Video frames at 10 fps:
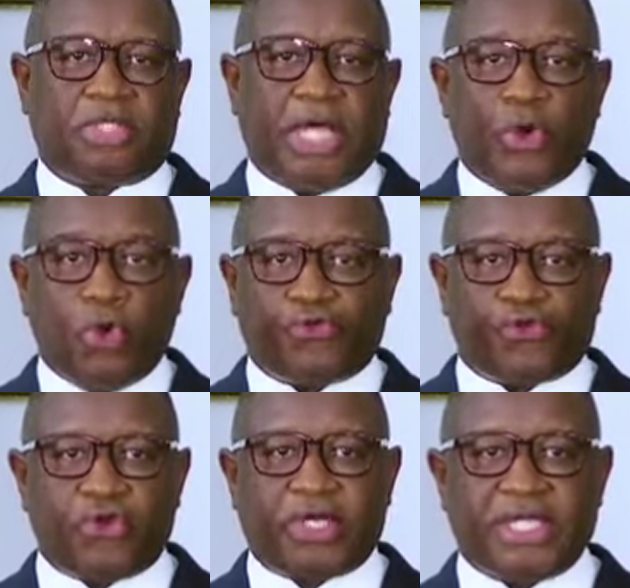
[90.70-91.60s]
Their known
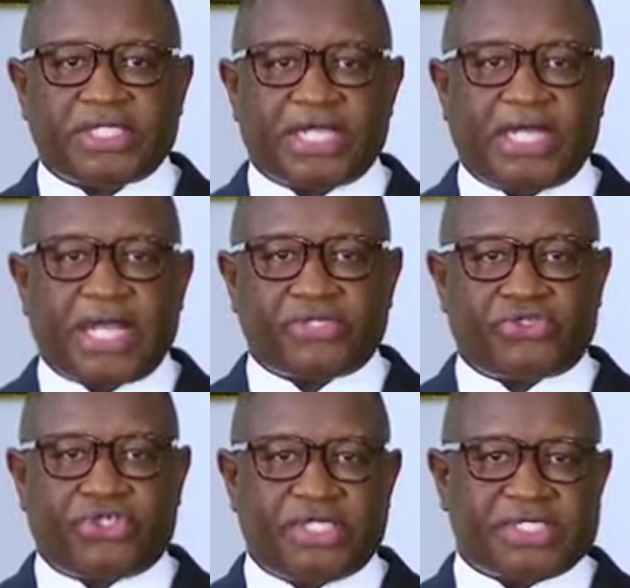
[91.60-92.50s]
surrogates and
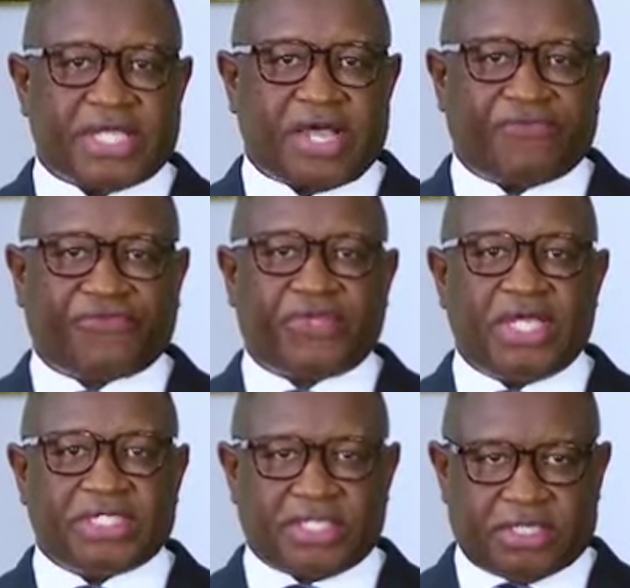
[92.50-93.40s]
associates have
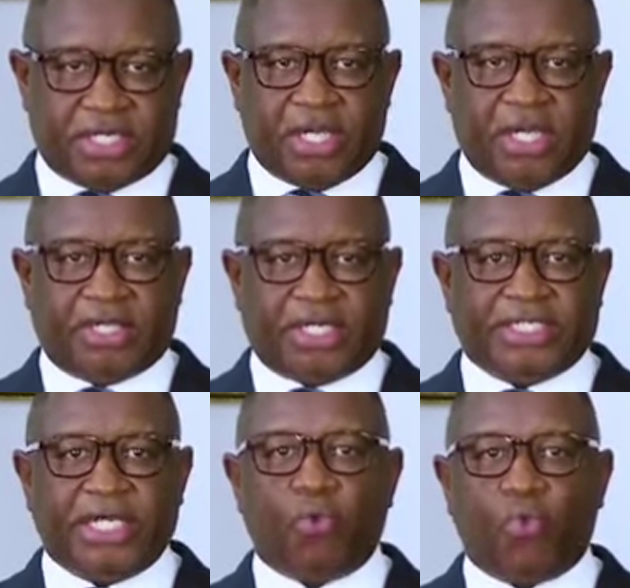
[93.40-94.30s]
stated
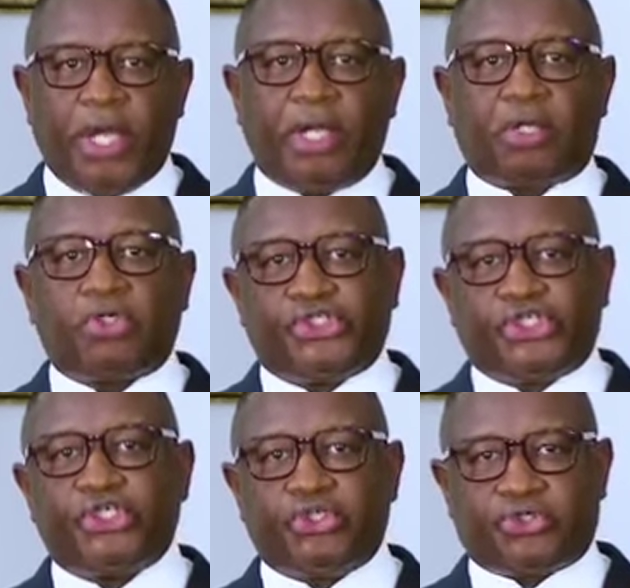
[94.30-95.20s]
that they will
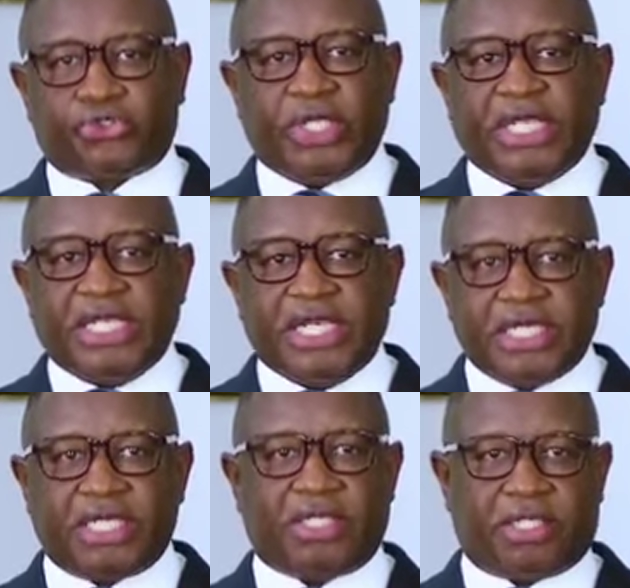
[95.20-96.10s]
continue to
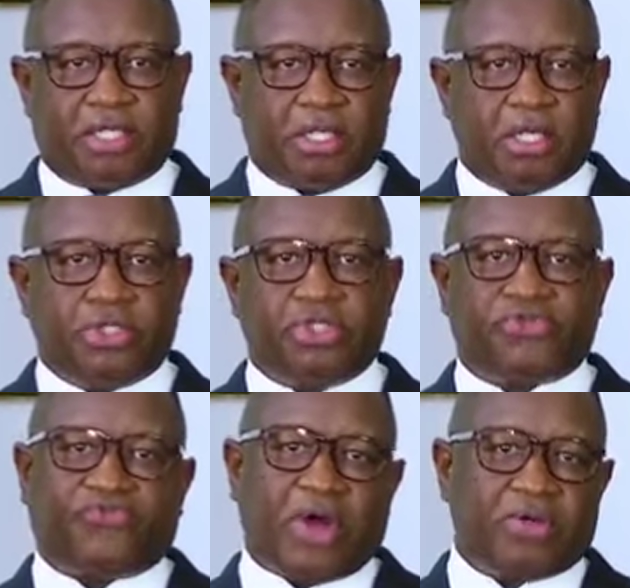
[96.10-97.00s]
illegally
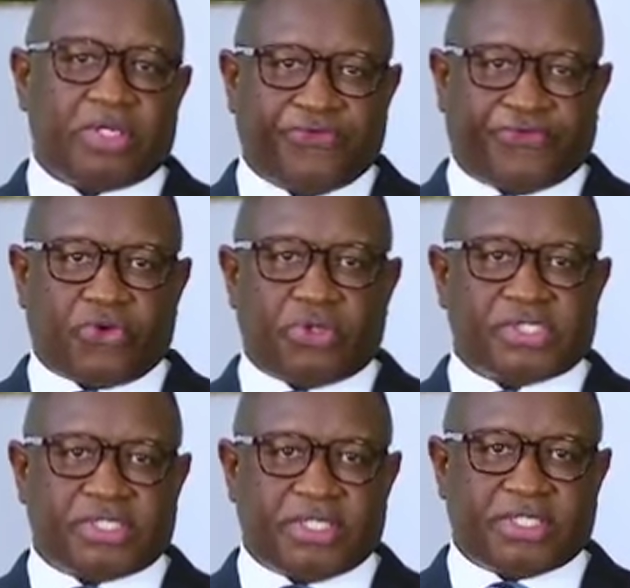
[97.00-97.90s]
use violence to
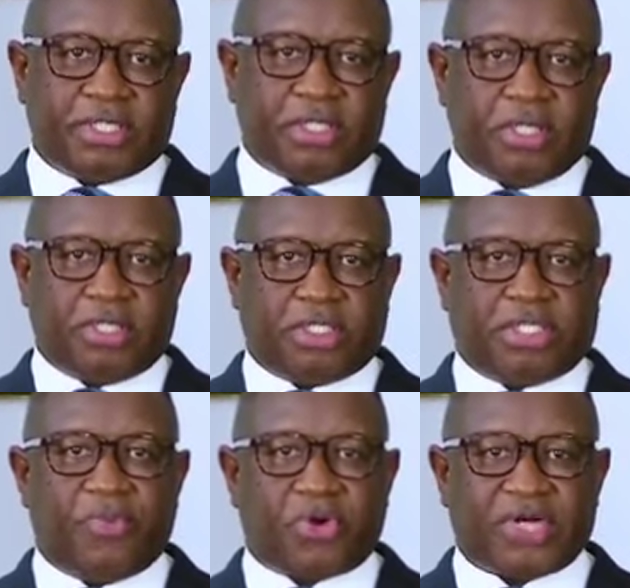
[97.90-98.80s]
unseat the
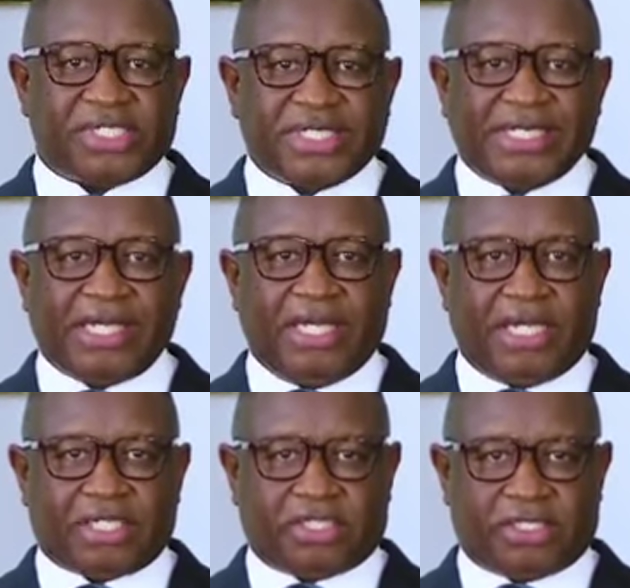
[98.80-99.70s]
democratically
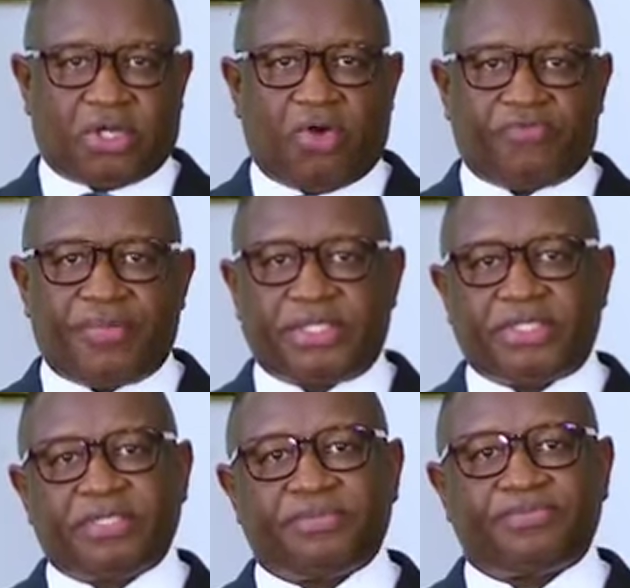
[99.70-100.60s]
elected
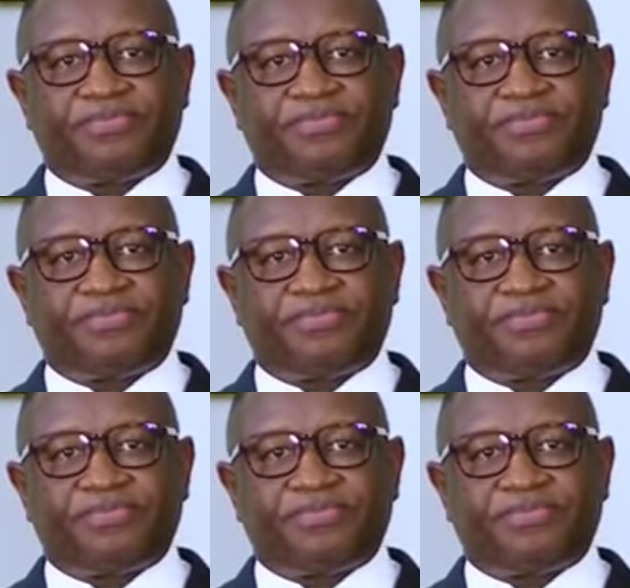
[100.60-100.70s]
government.